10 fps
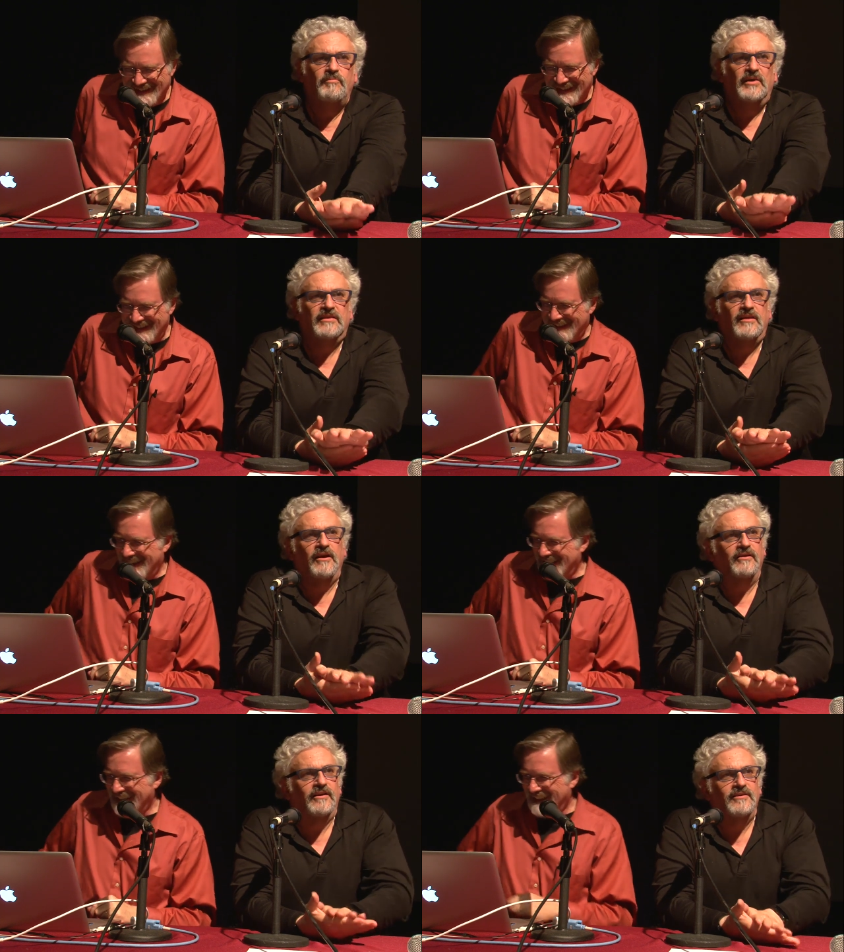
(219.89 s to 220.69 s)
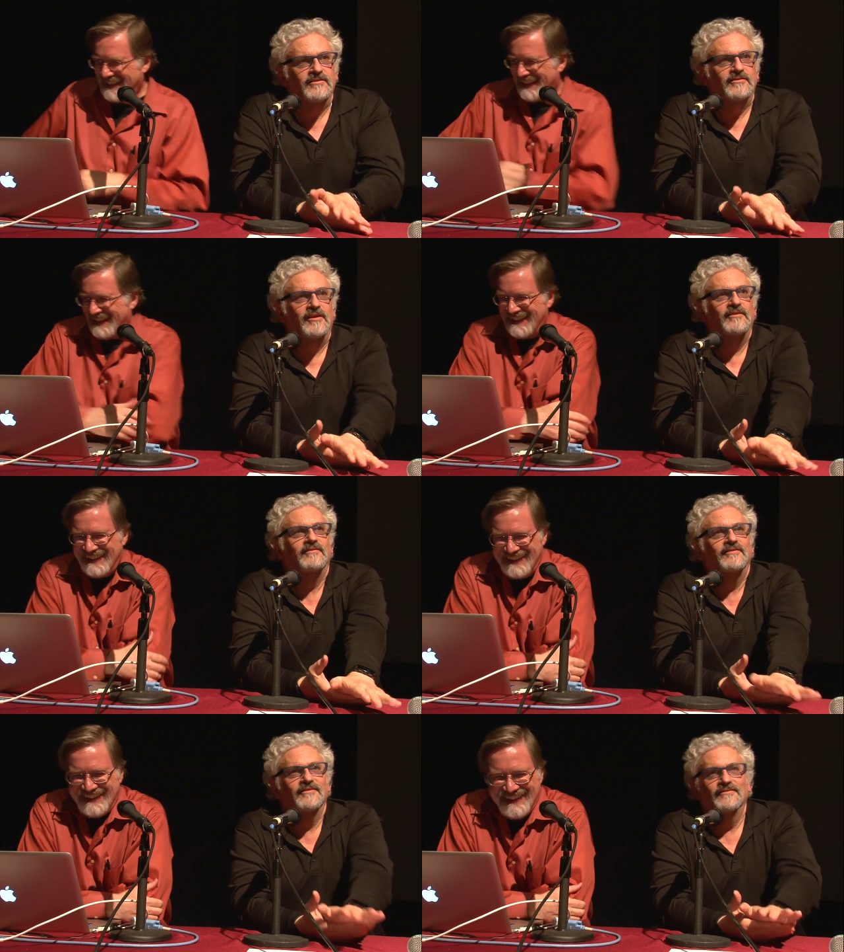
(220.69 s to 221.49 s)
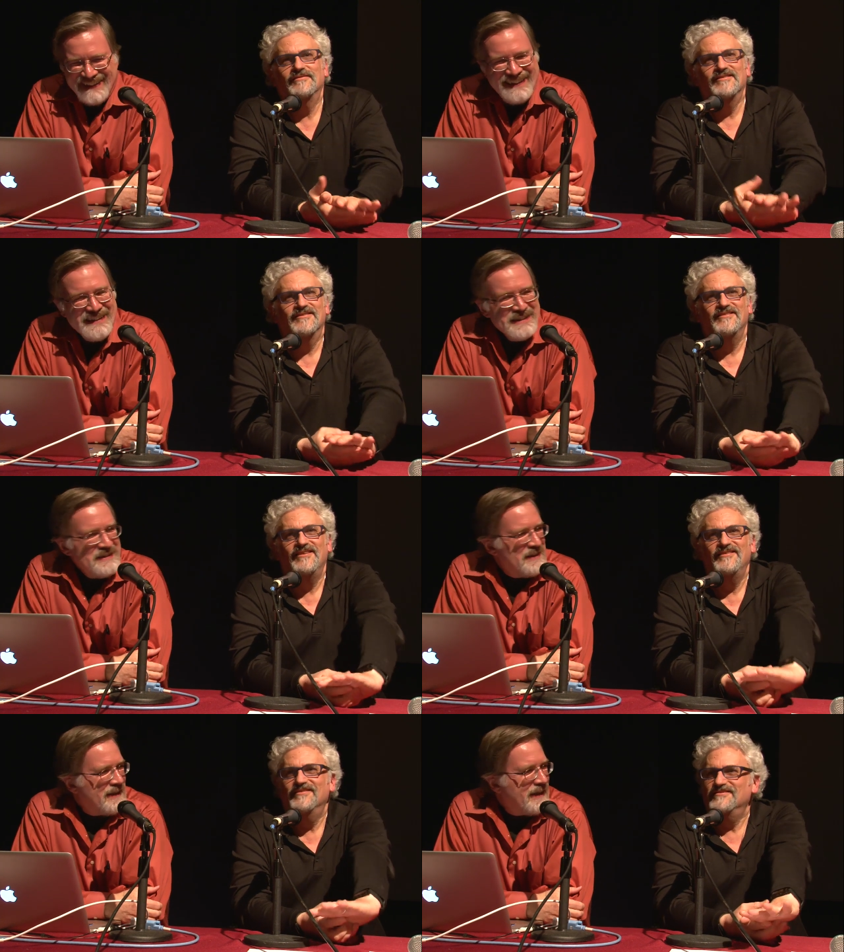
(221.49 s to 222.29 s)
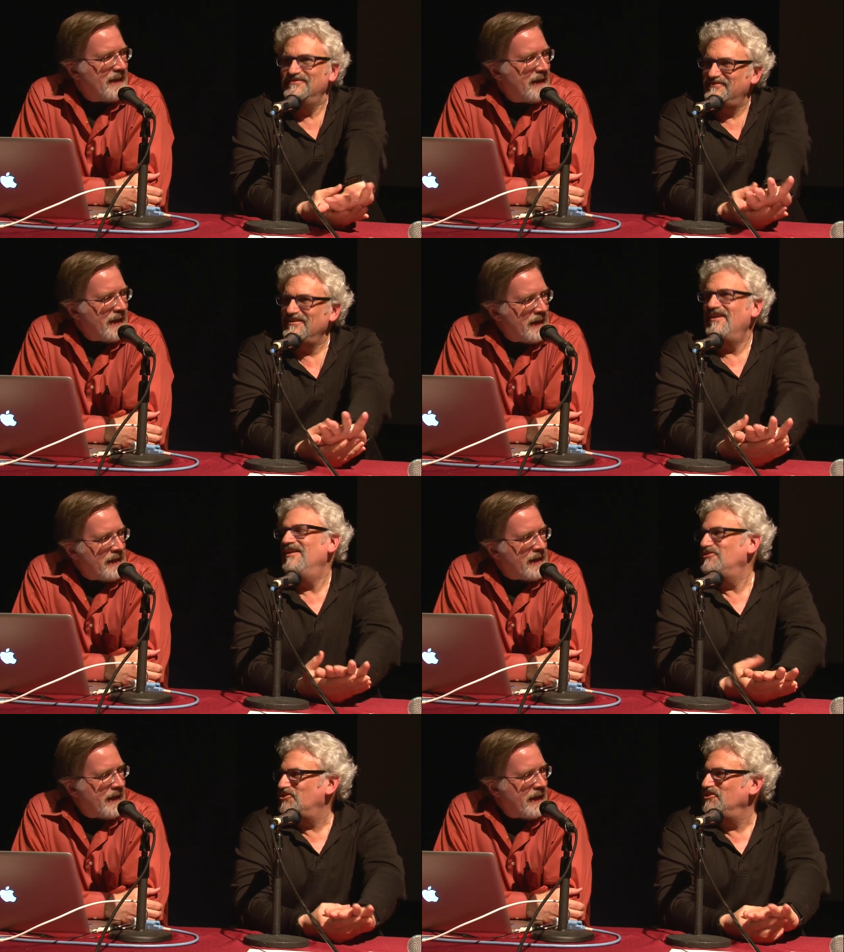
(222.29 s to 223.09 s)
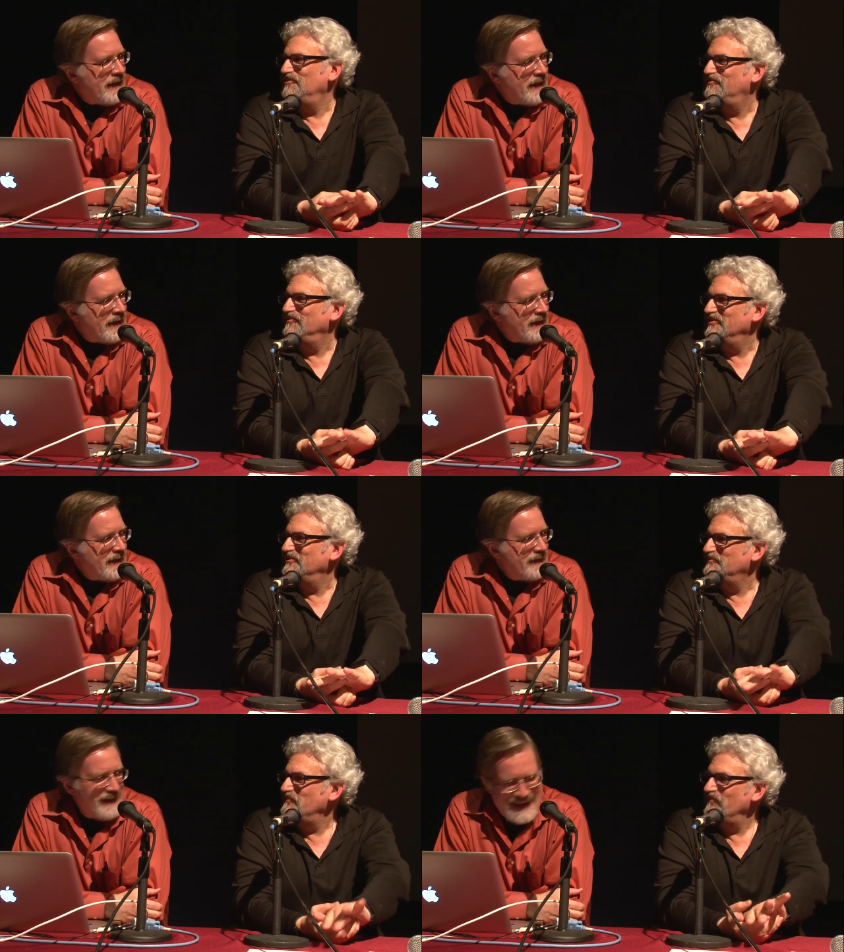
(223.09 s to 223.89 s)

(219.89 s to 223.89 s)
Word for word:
Speaker 1: But there is, you see, I'll shill for you.